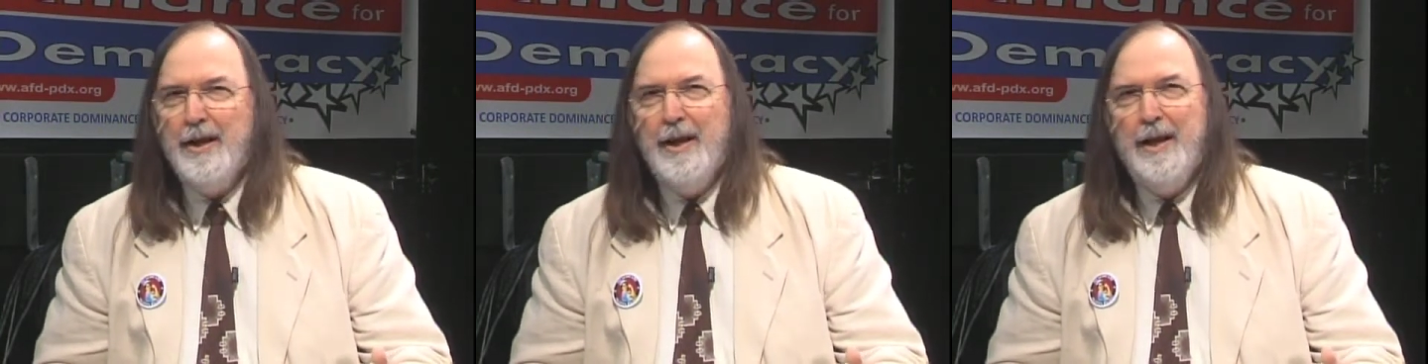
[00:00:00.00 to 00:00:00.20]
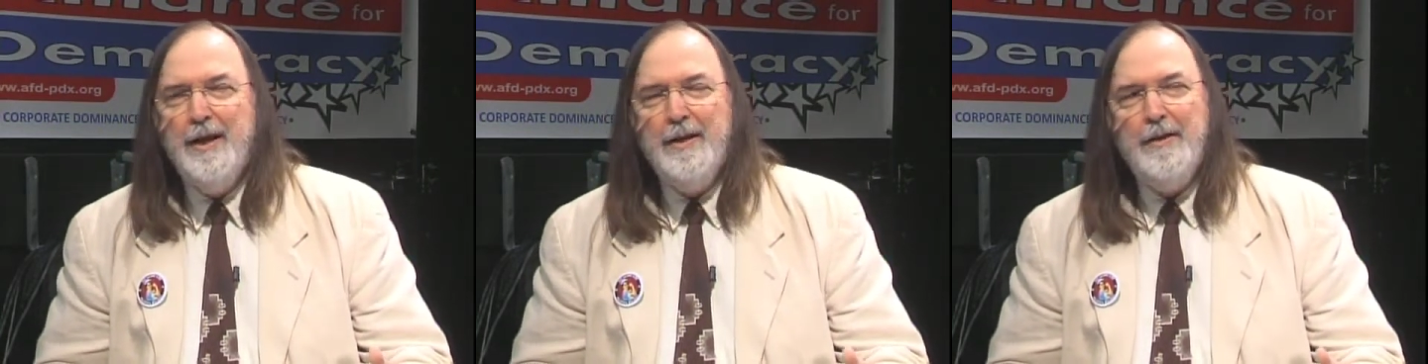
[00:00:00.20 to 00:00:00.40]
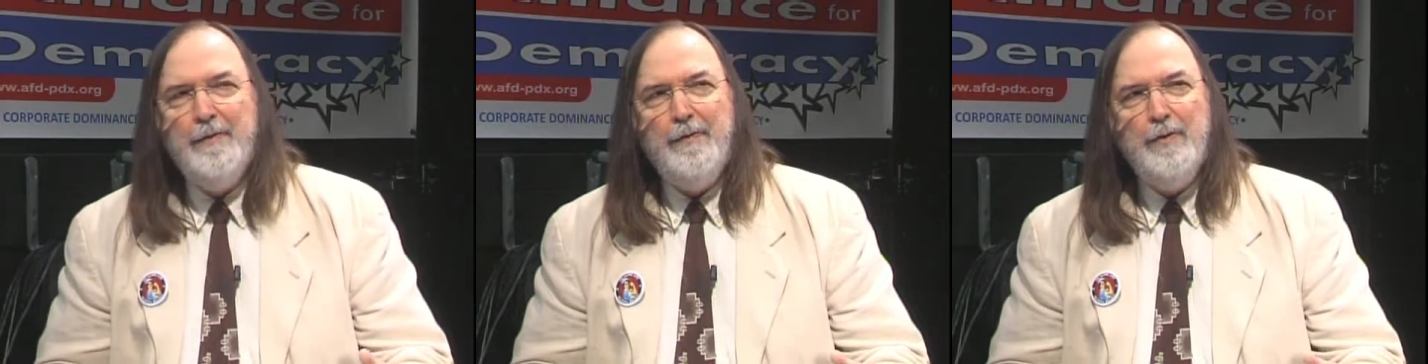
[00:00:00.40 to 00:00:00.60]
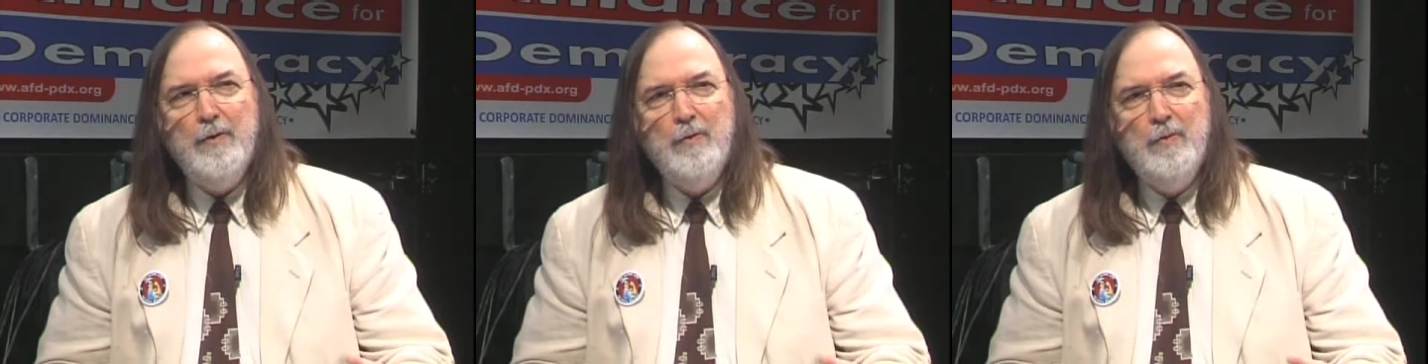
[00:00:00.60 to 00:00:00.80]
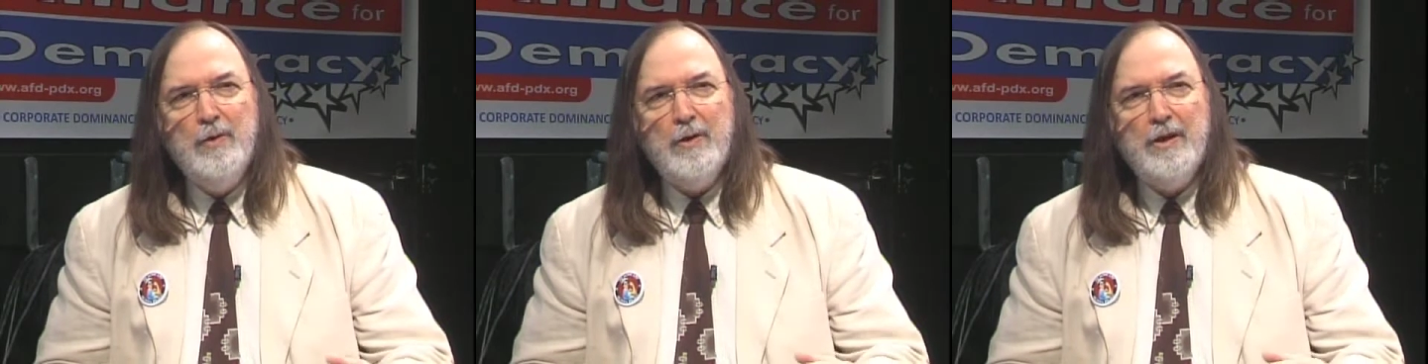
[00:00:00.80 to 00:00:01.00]
And if you
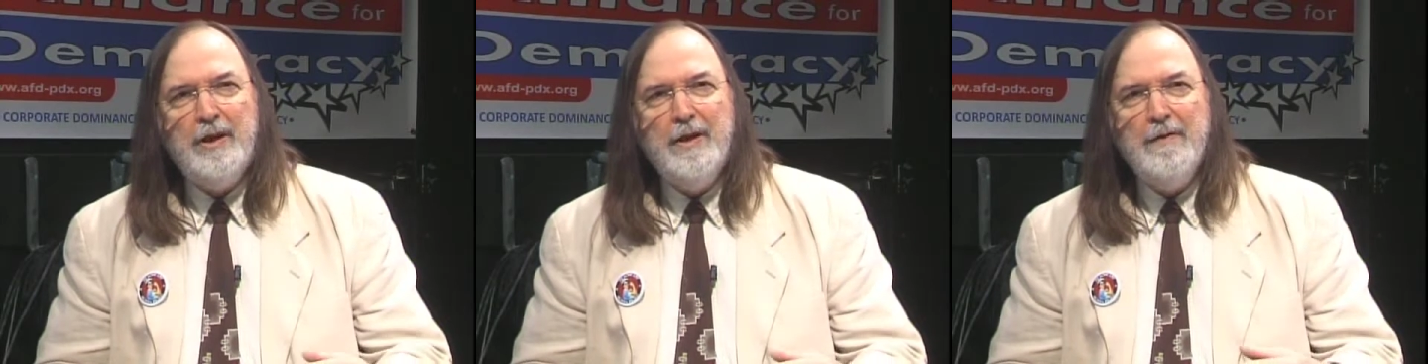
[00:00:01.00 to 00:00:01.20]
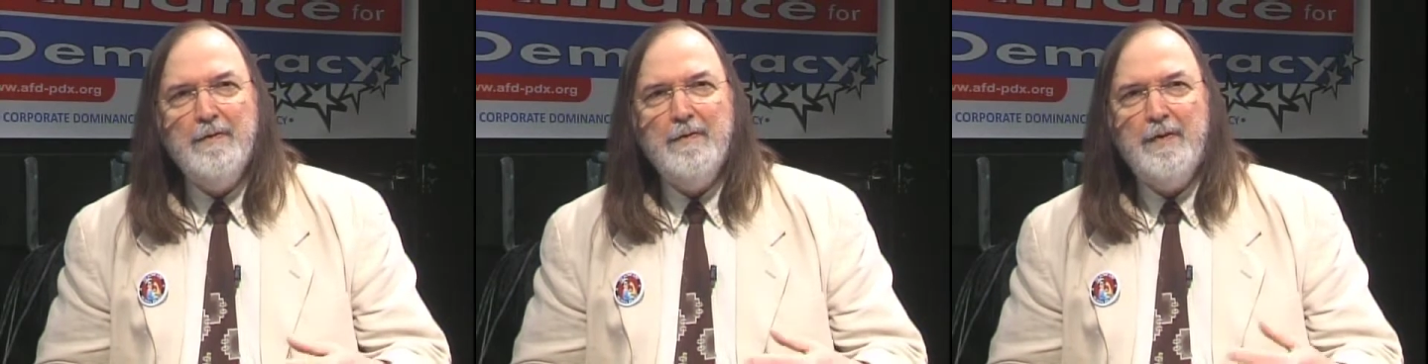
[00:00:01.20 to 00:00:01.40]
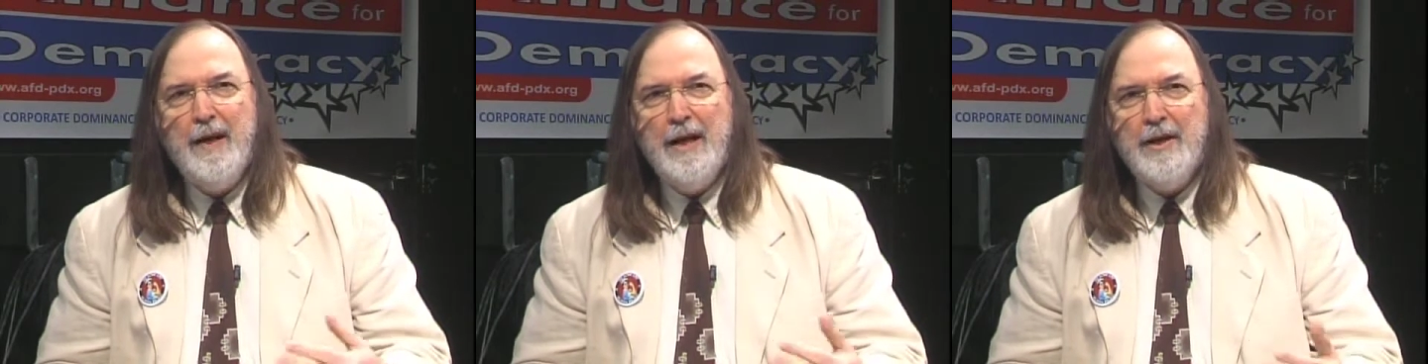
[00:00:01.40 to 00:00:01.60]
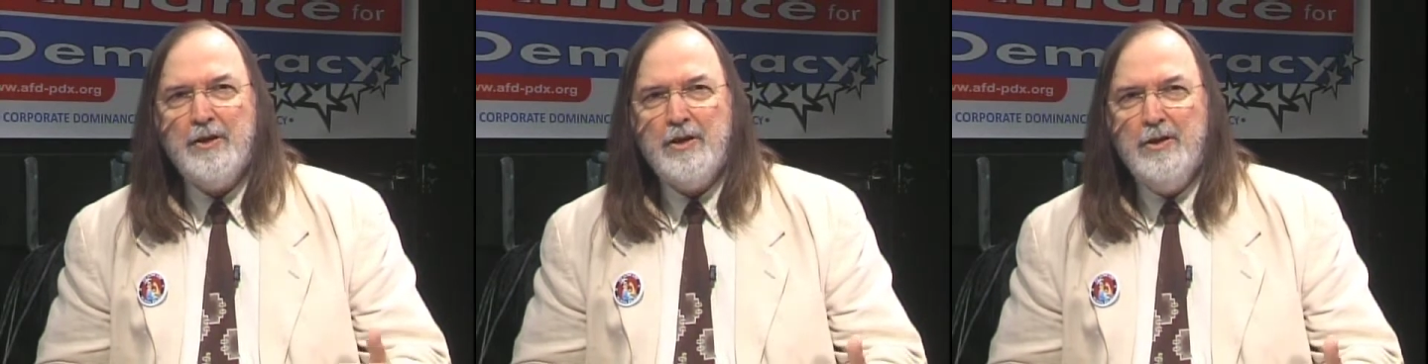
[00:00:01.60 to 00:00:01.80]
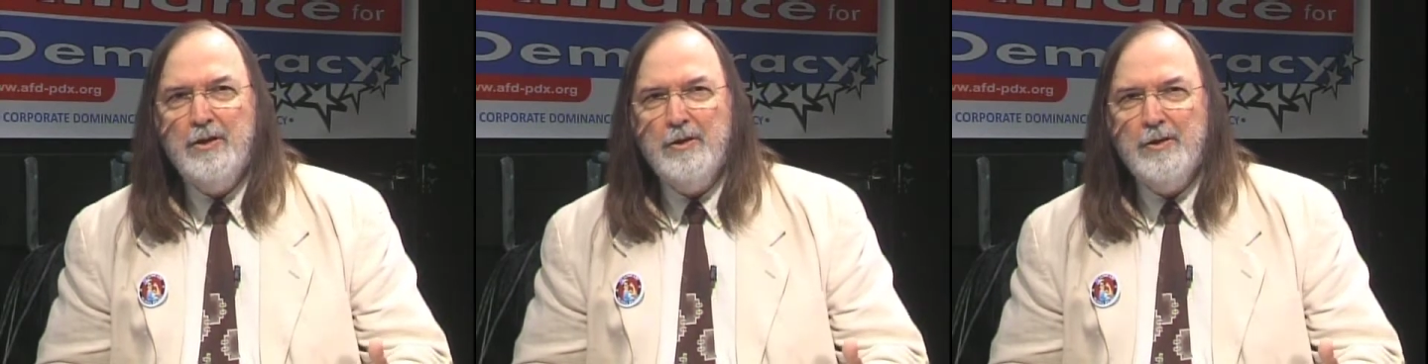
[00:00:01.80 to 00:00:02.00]
work in
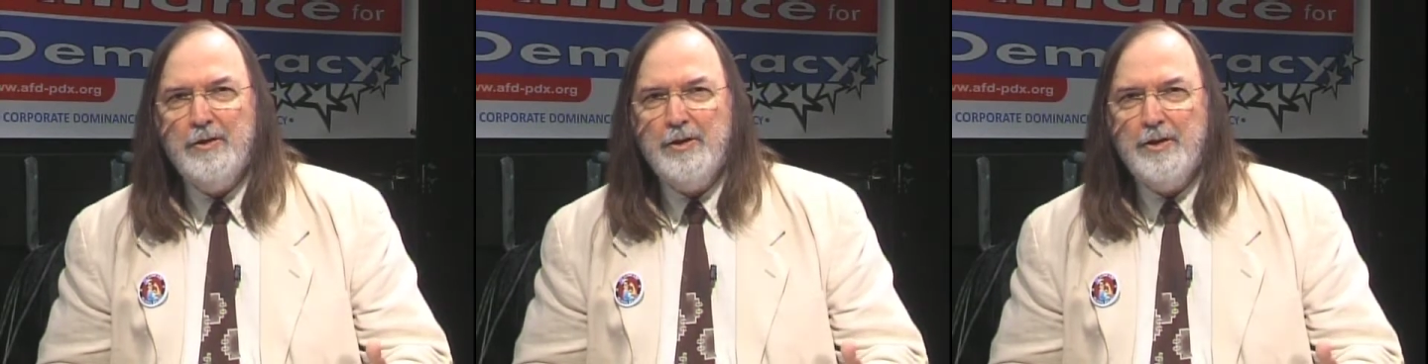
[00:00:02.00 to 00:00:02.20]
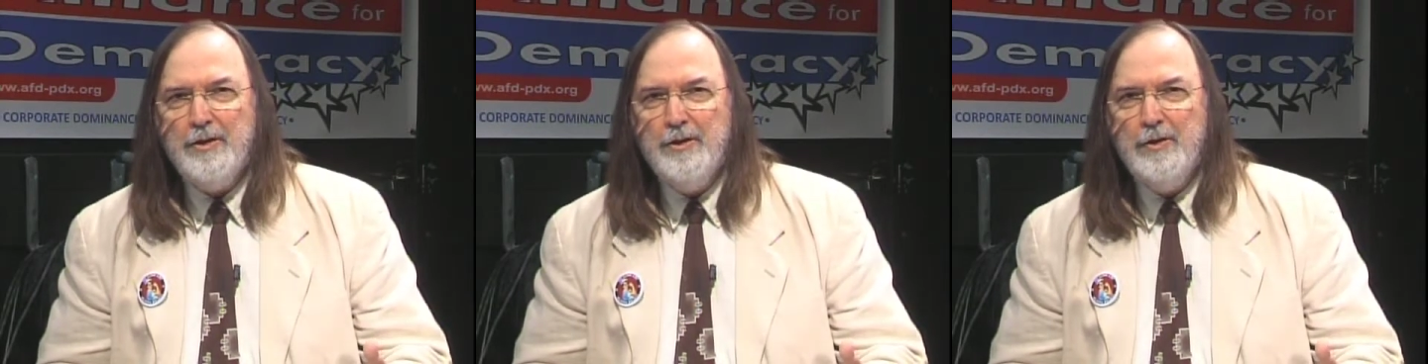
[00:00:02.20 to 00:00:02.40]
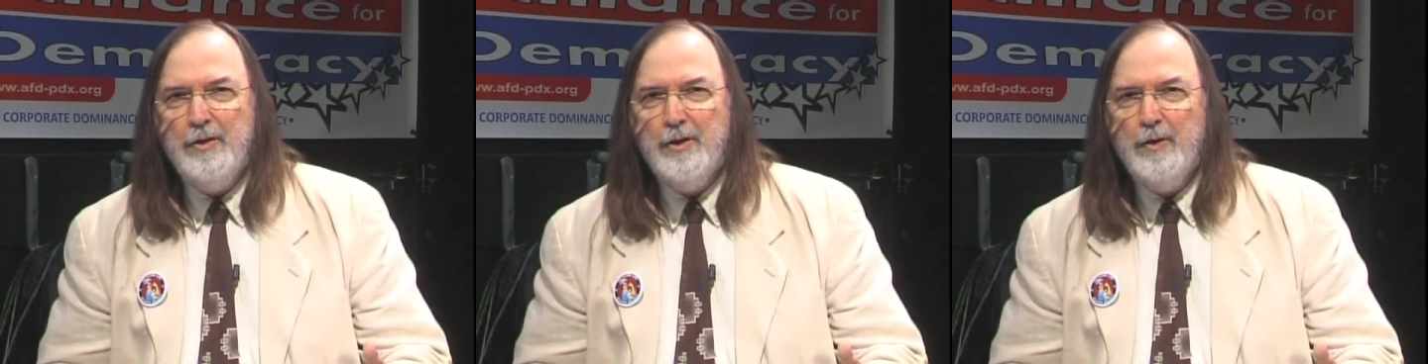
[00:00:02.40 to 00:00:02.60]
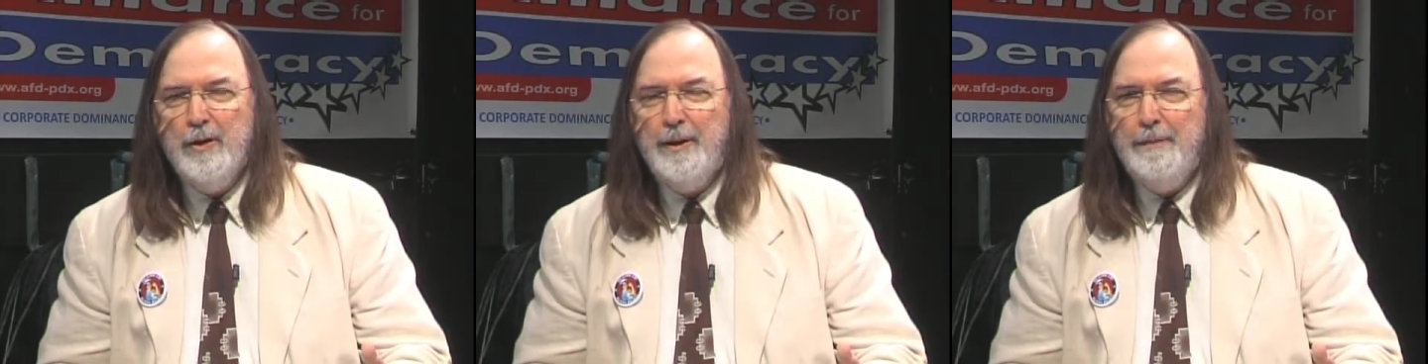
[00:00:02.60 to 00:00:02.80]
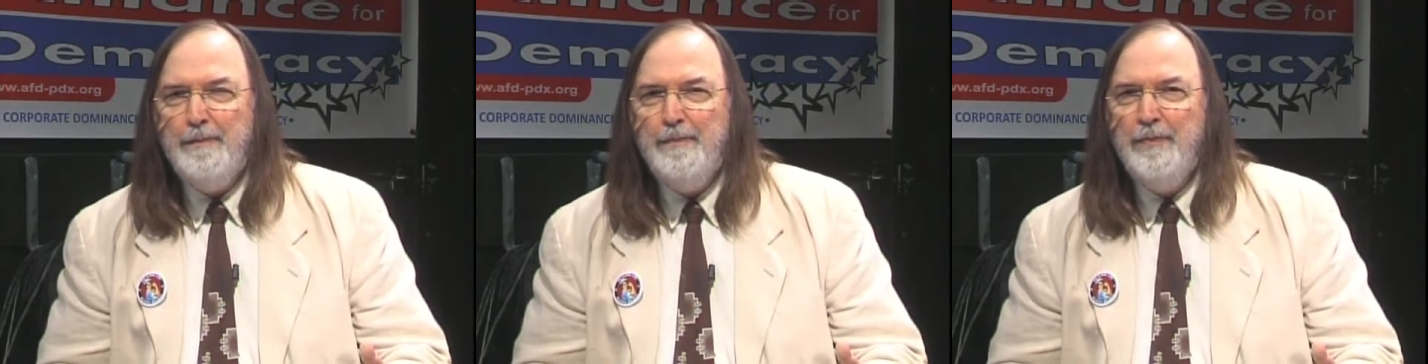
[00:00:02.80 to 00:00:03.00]
vascular surgery,